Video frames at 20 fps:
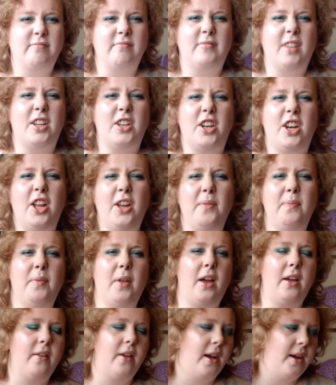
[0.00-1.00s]
I don't know.
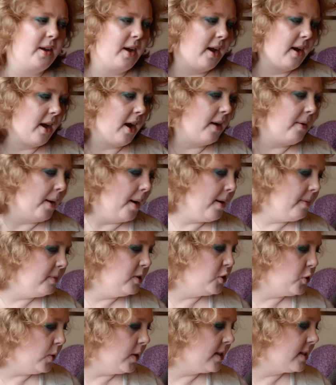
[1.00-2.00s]
I'm
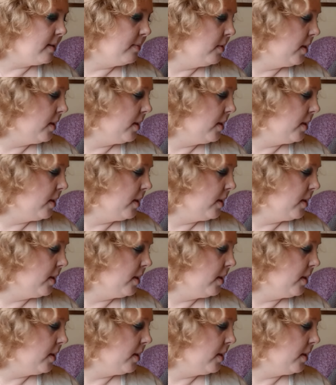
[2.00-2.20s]
enjoying some